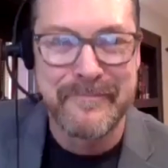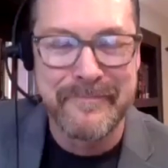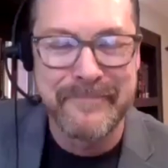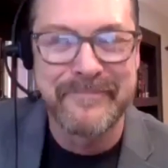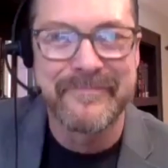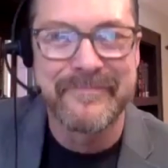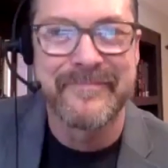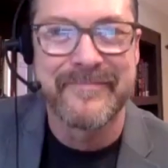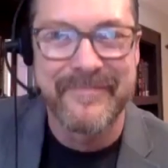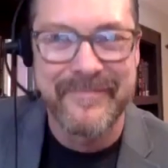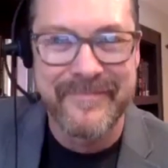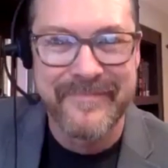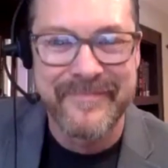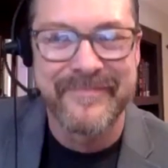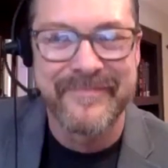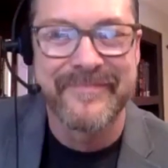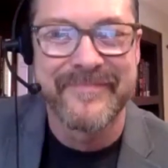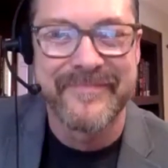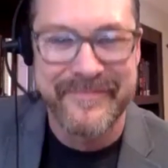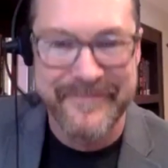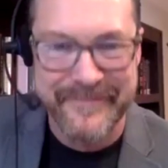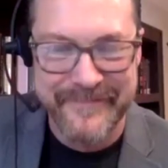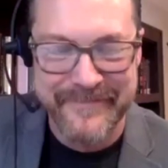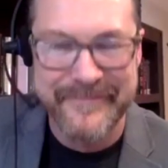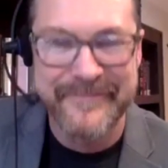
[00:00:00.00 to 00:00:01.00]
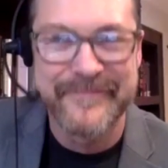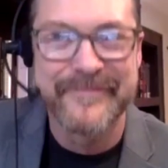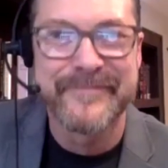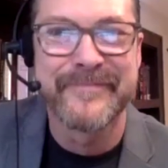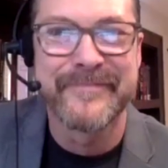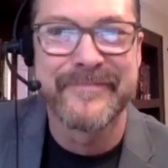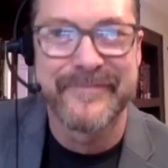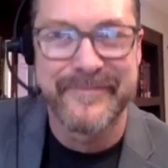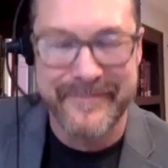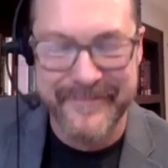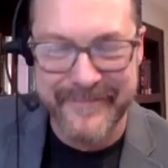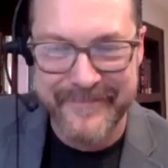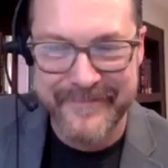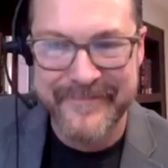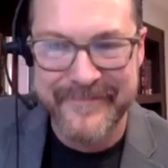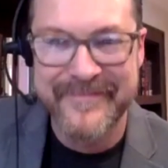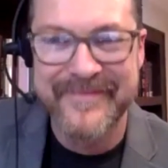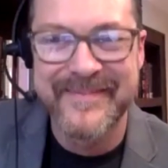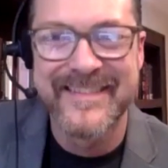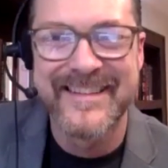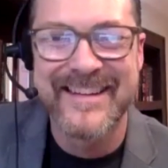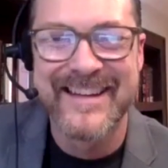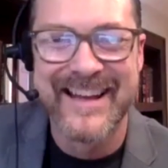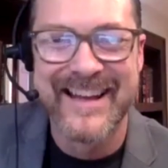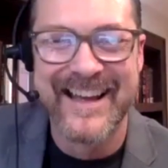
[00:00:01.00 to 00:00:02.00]
shooting in Israel since the Iron Age,
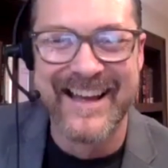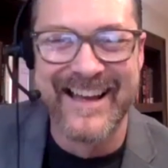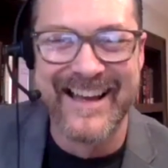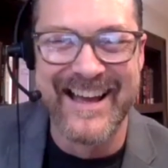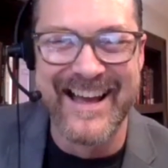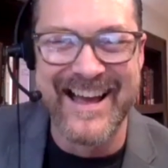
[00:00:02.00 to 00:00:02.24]
as we like to